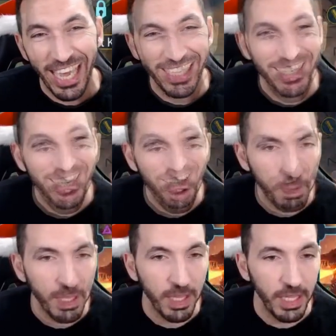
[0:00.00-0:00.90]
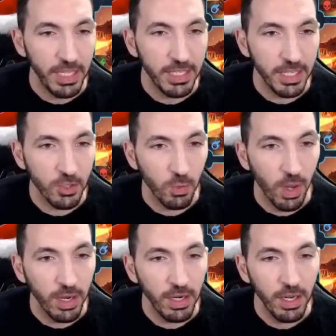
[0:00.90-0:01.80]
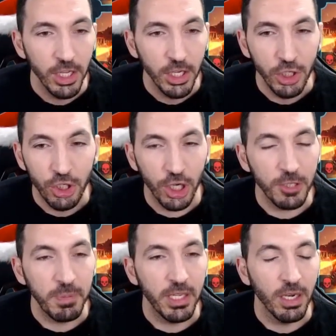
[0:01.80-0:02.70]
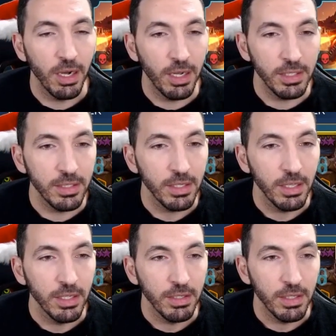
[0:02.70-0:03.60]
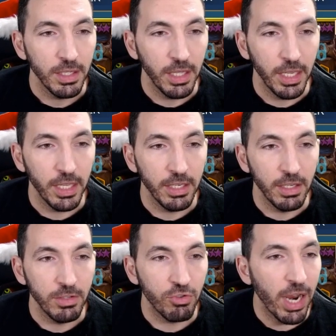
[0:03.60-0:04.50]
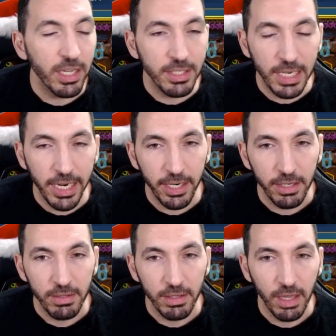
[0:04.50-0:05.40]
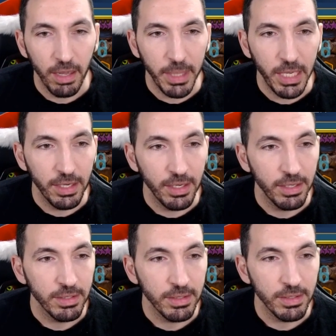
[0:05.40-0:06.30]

guess, which should be the easiest one. Just because in Dragon Slayer, I mean,